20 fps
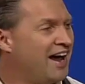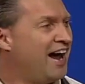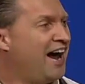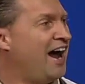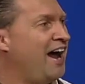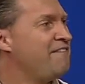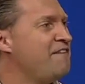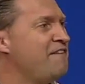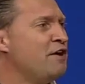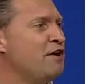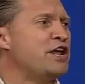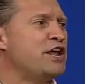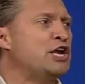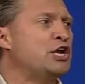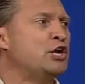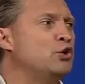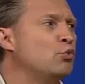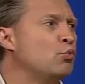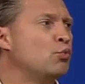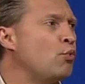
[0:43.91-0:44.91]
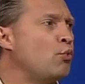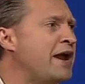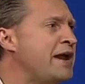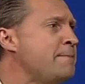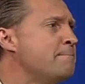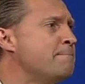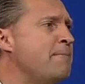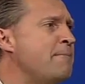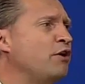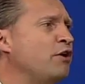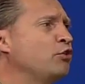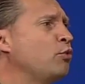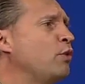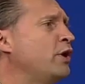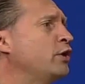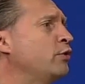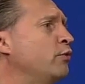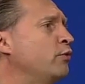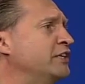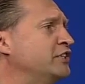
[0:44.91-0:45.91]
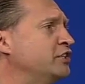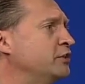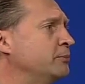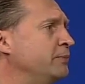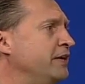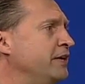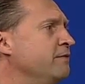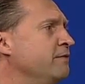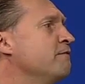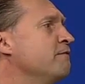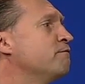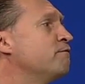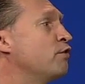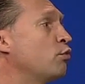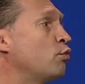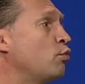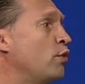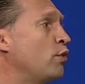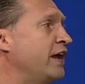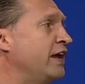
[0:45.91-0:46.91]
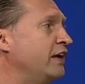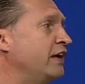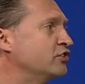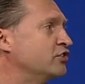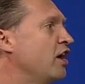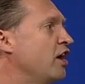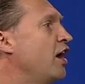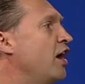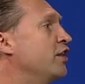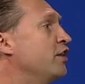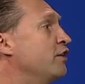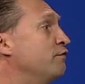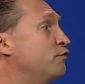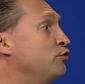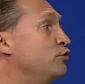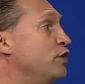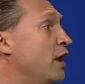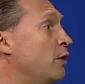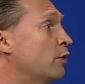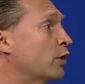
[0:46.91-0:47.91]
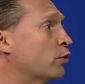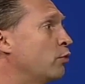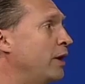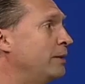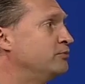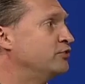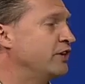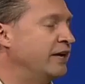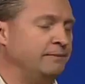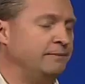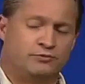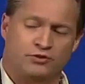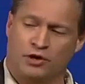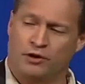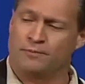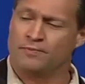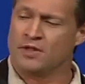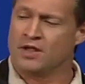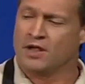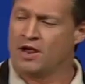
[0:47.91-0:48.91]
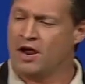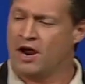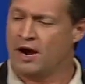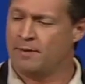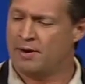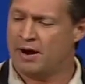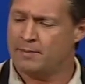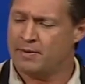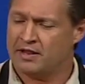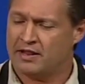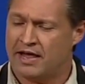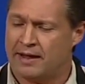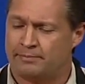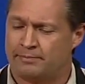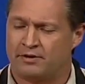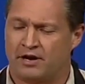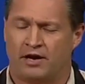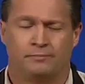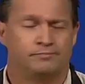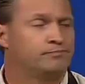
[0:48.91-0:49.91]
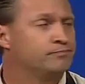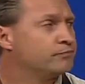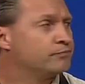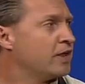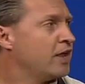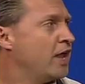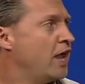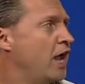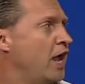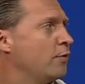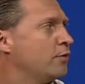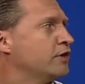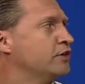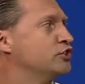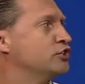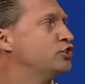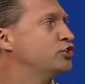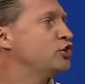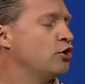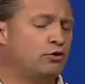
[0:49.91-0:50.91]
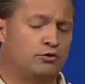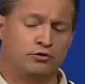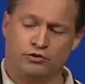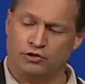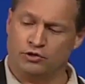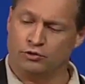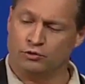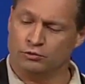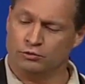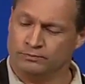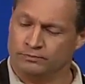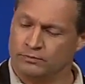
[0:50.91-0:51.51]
I found a great mouth-watering recipe for wings on the Food Network website. So I brought my laptop. I want to show you,